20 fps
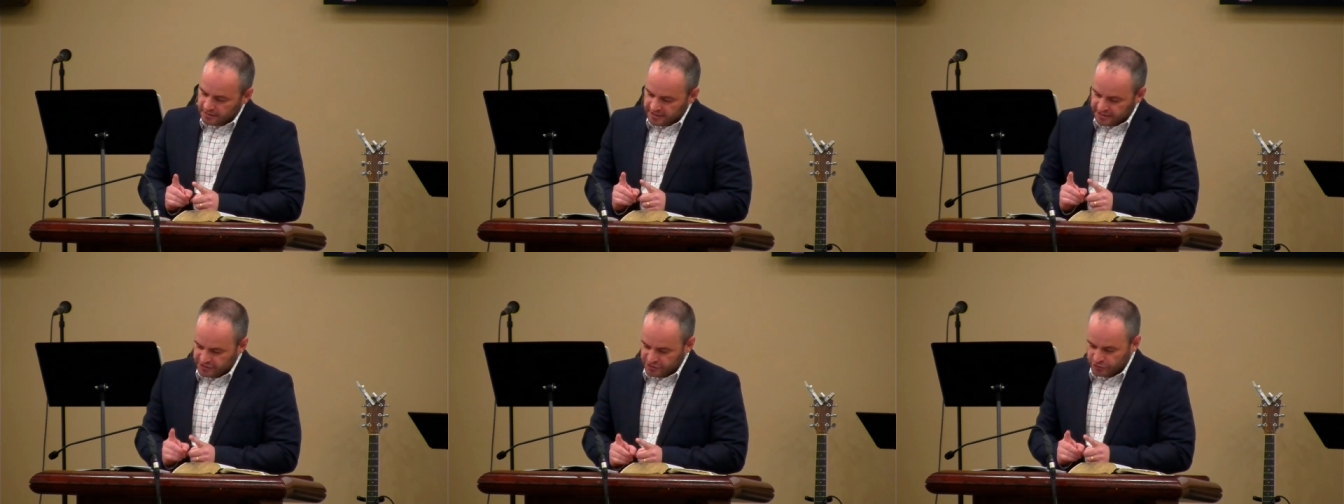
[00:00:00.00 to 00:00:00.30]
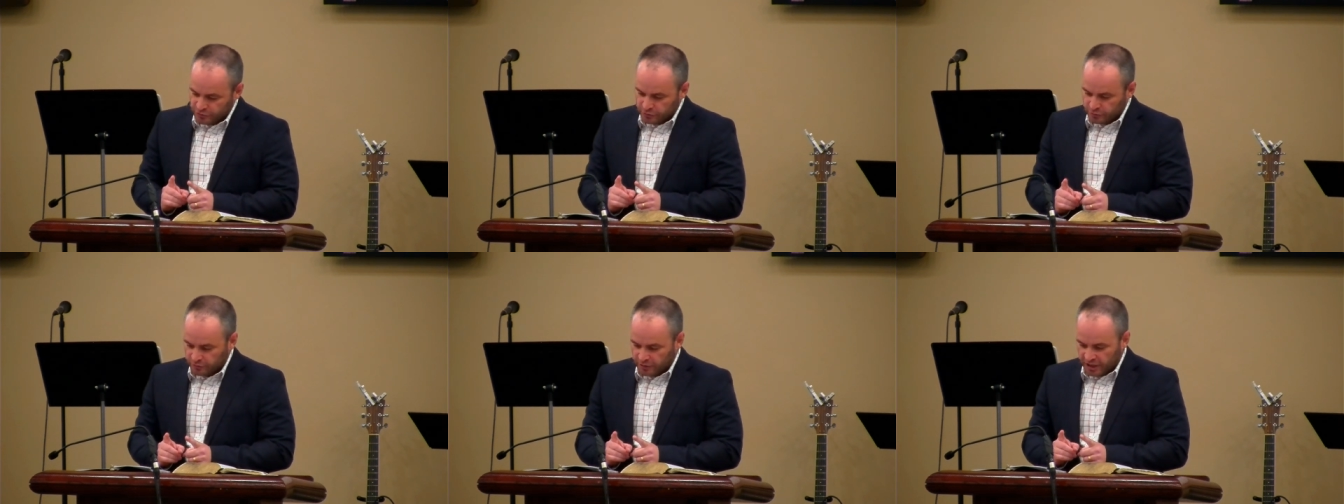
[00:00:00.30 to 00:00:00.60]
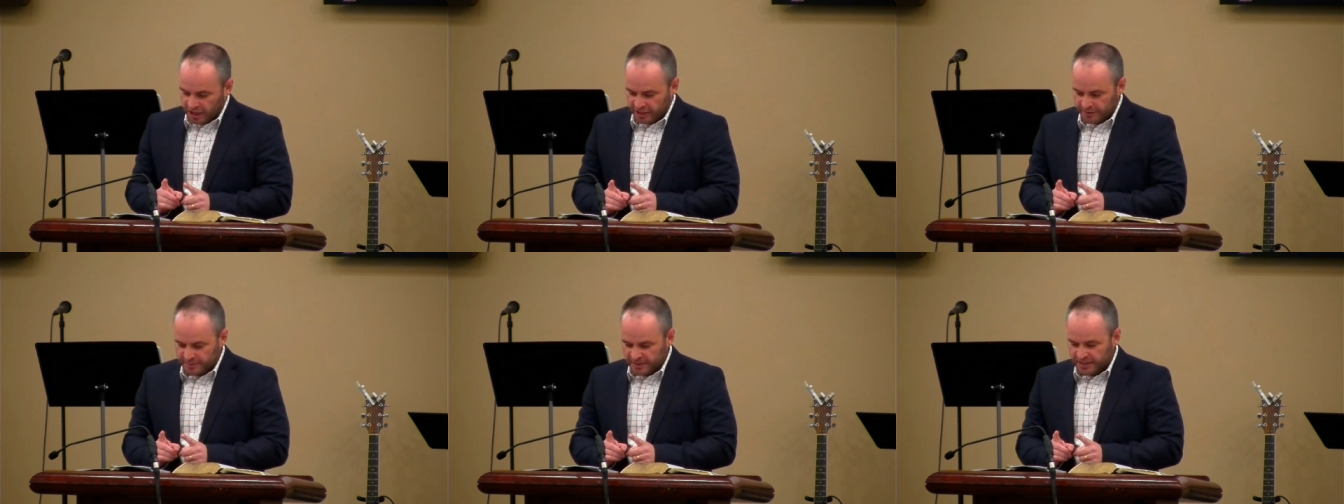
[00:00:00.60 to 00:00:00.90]
in
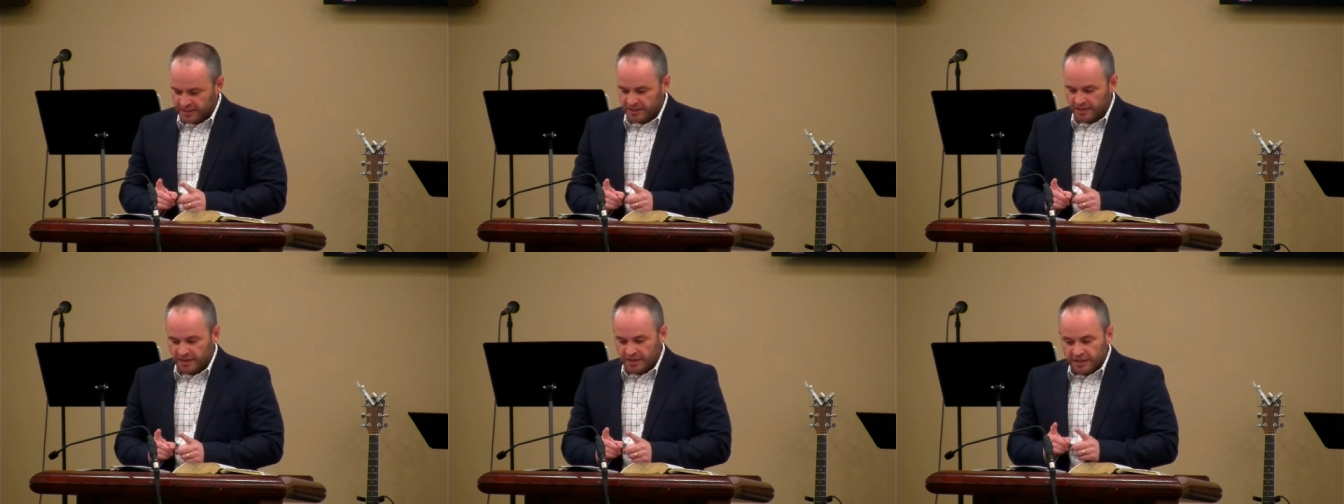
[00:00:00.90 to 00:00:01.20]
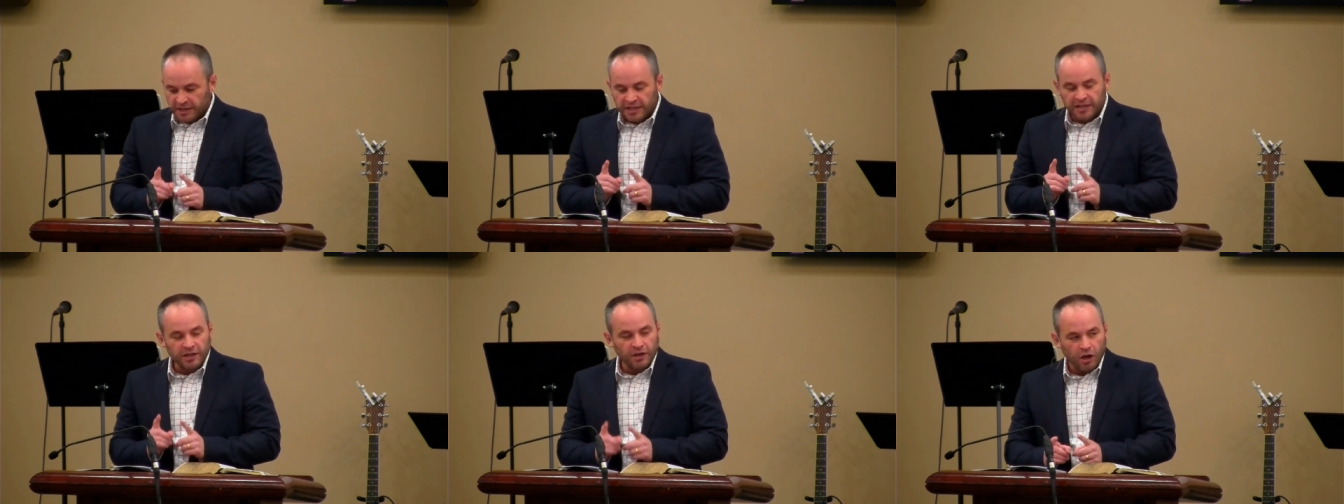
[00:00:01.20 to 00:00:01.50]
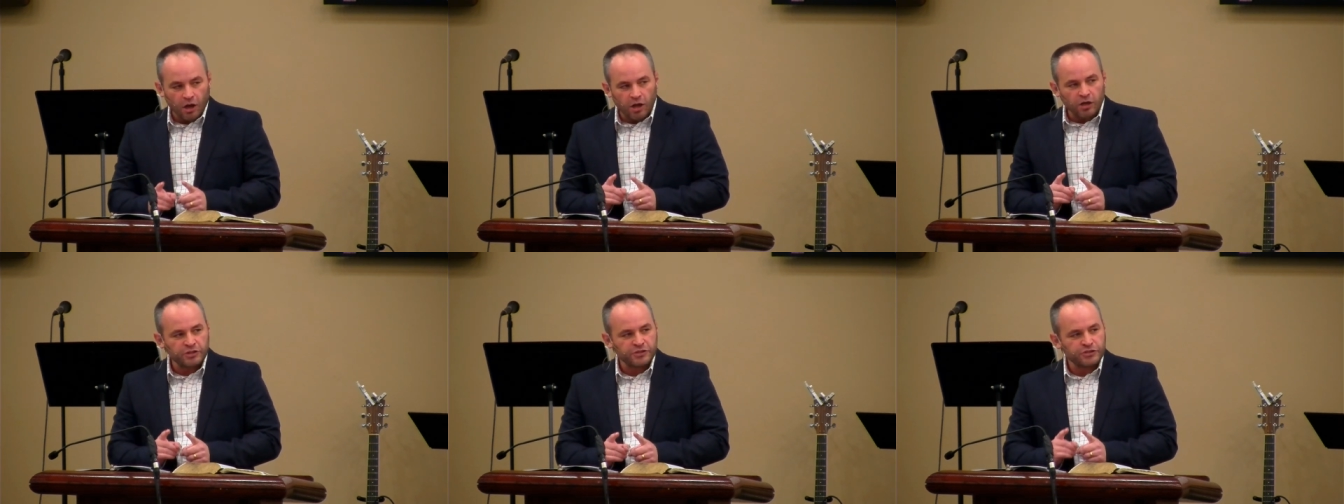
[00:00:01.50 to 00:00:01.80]
Deuteronomy, He
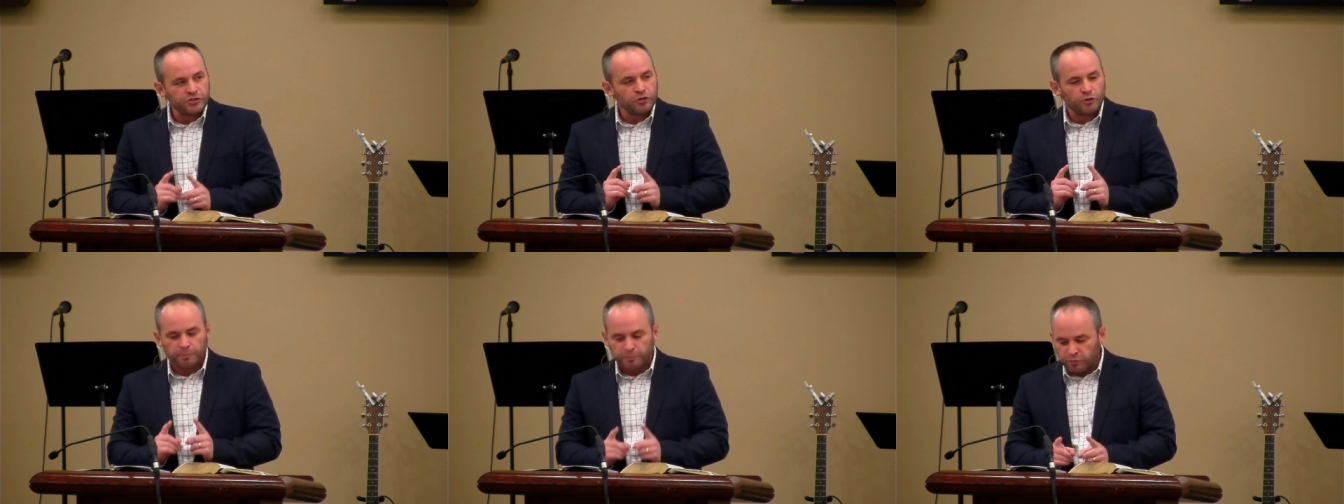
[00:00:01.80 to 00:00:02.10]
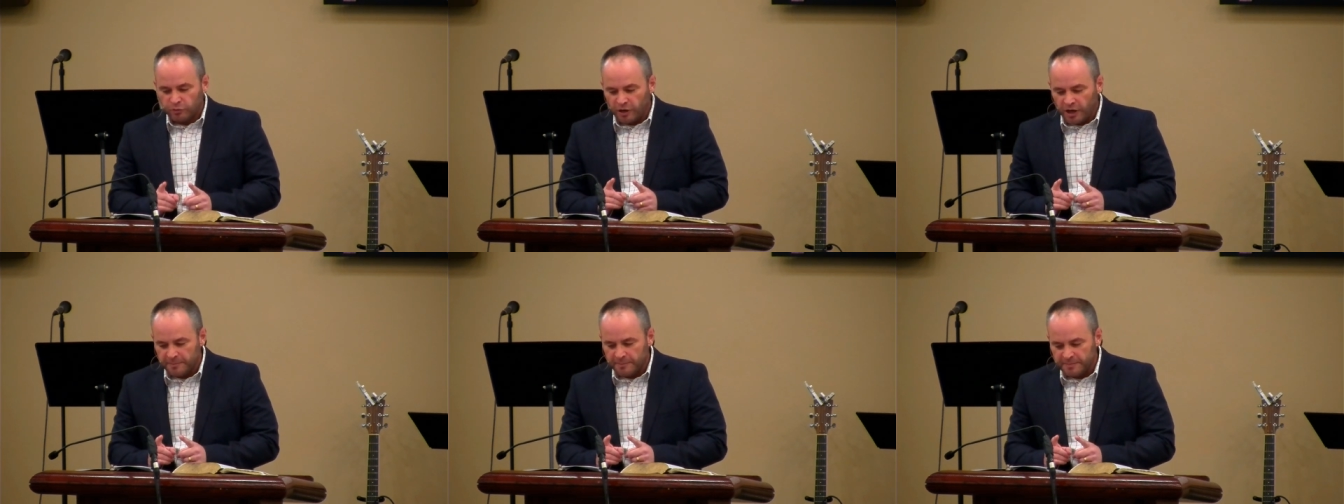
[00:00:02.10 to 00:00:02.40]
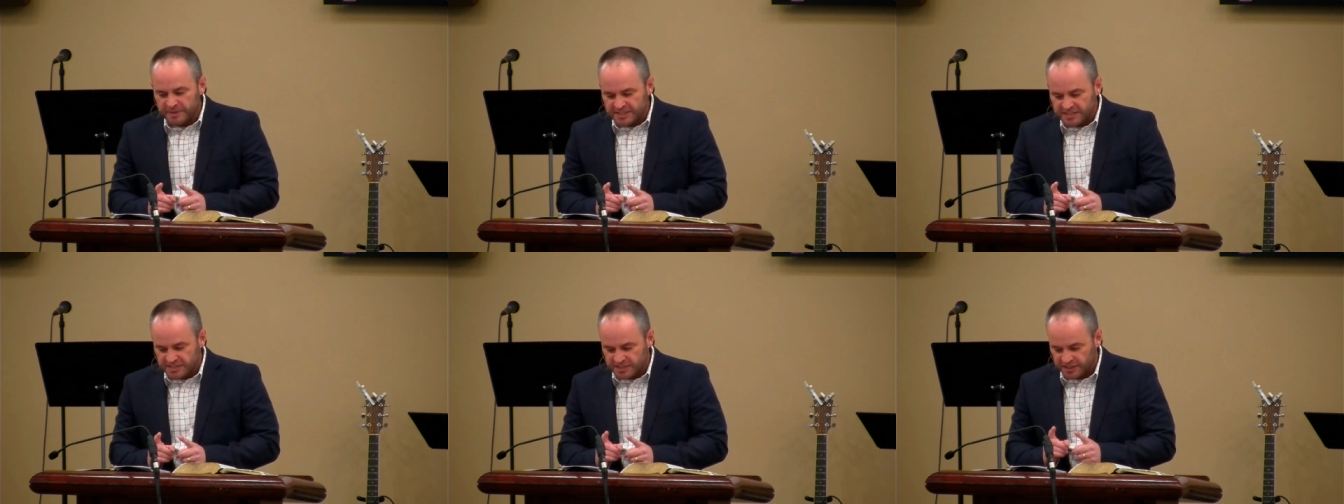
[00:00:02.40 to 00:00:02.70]
also
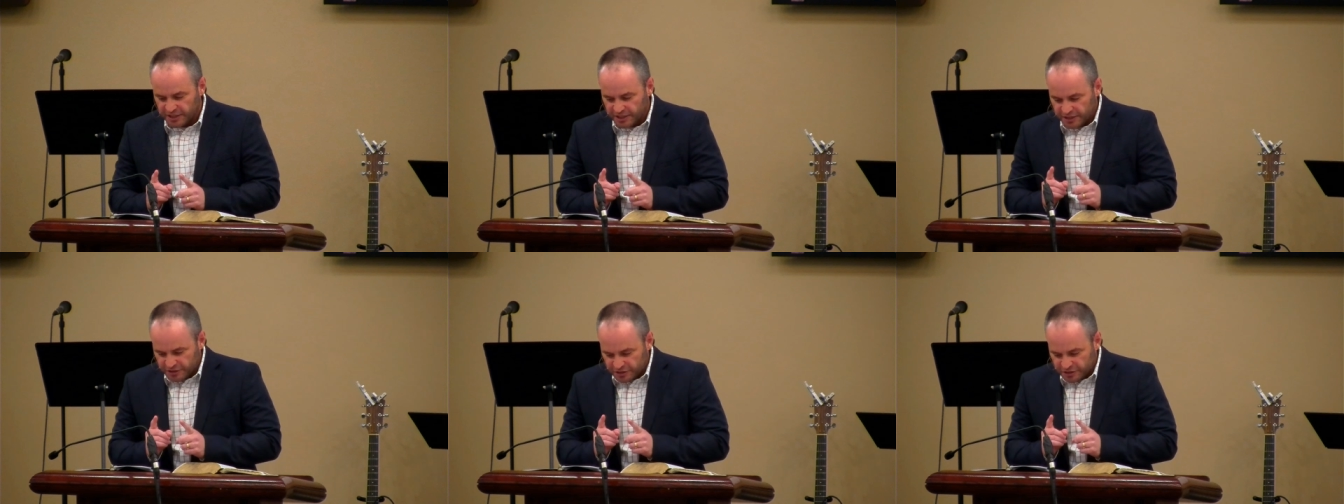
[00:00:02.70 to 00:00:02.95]
promised